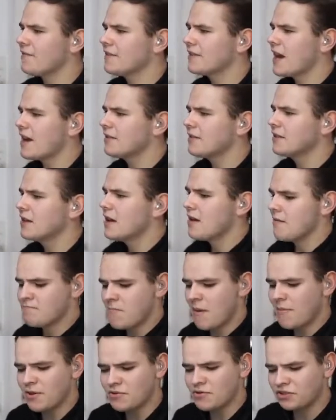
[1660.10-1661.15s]
off again.
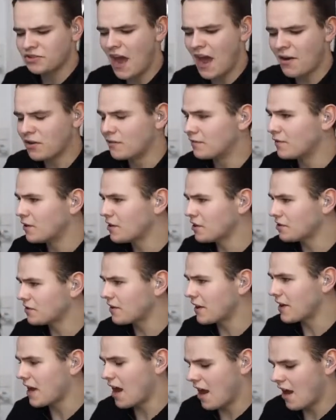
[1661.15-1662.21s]
Maybe use that reverse,
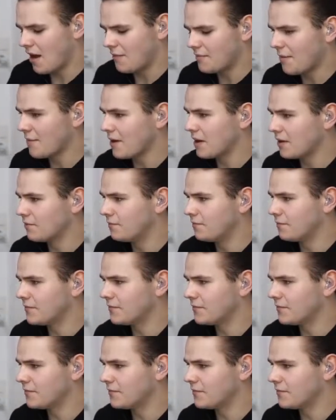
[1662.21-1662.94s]
uh, I mean,